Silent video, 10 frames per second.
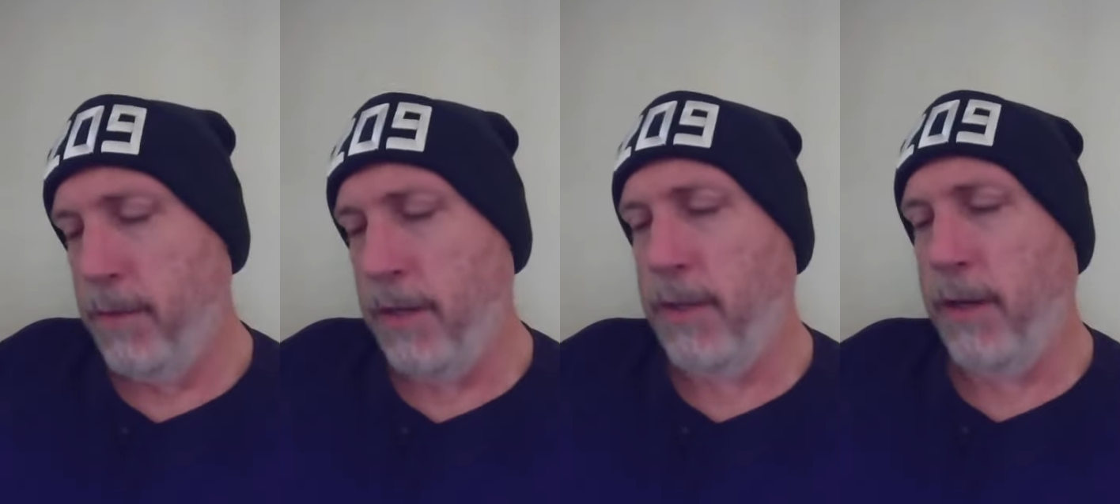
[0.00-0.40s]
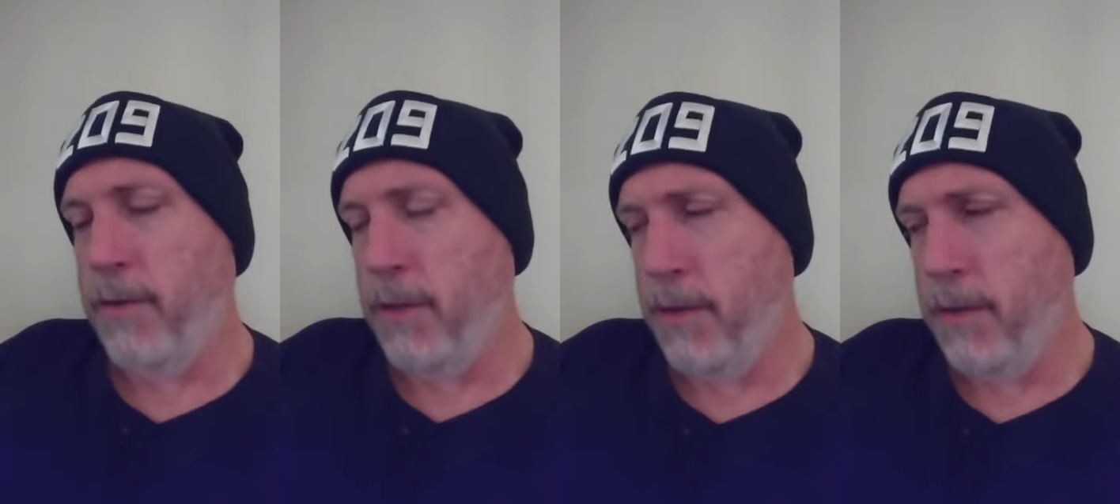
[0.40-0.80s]
Sounds like
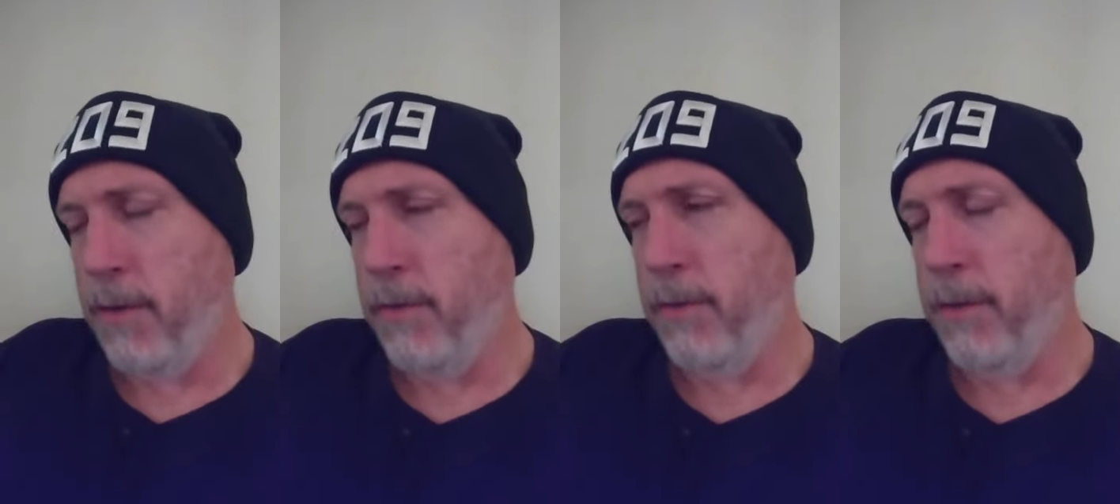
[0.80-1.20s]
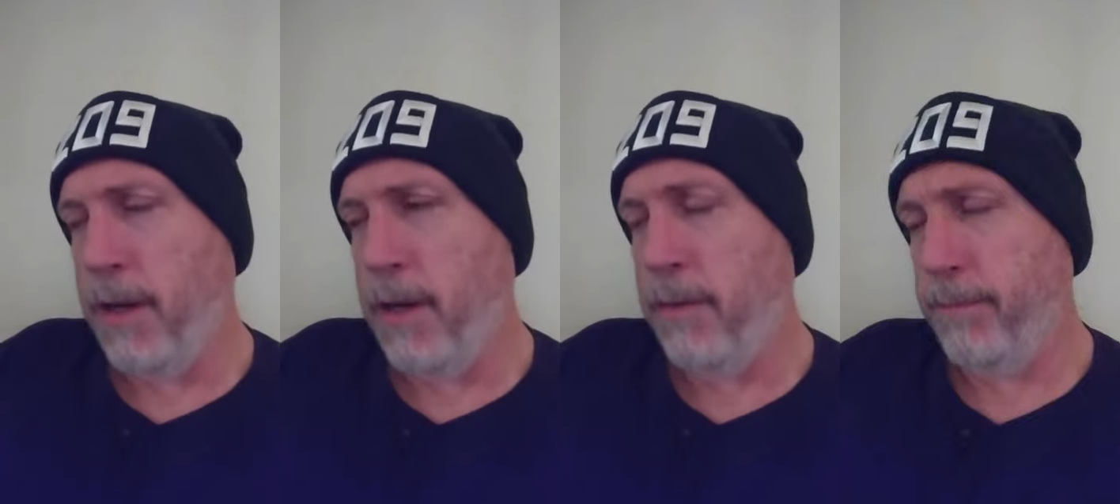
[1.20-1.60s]
your son's going through a
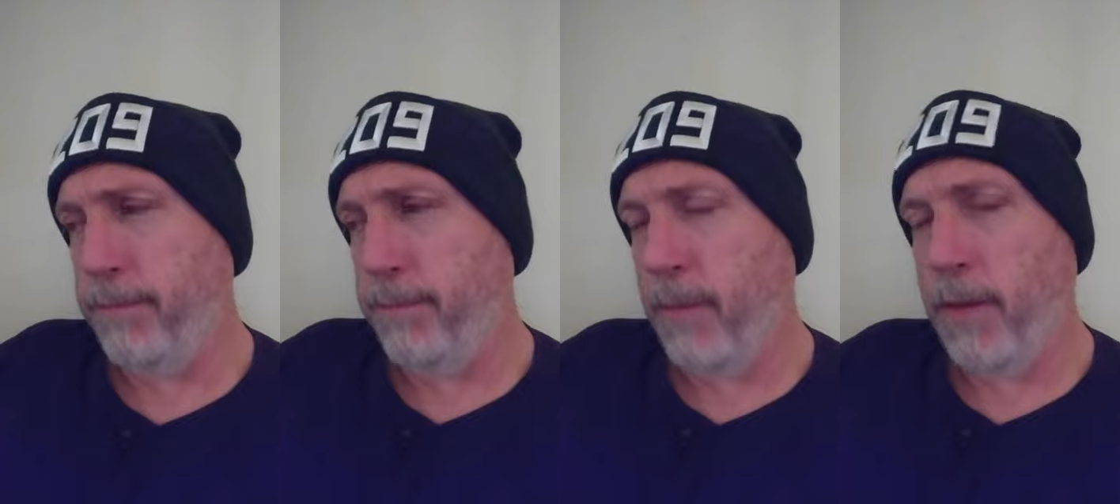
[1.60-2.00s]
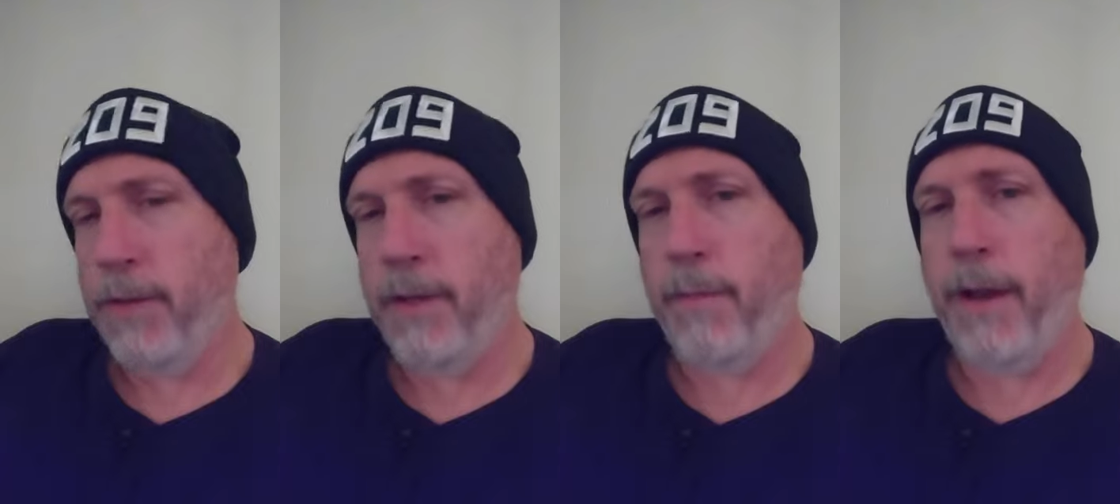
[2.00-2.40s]
lot,
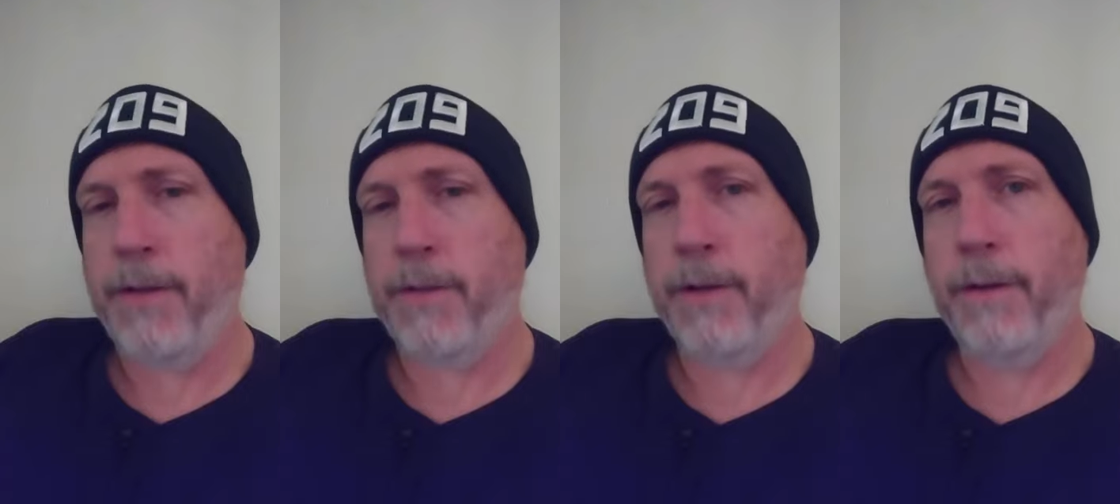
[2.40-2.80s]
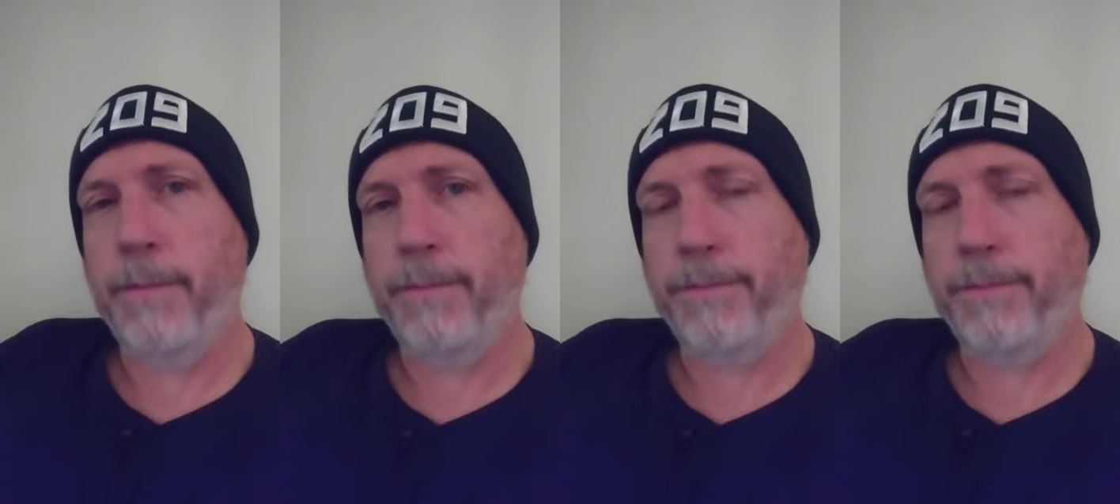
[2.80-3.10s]
said the pastor.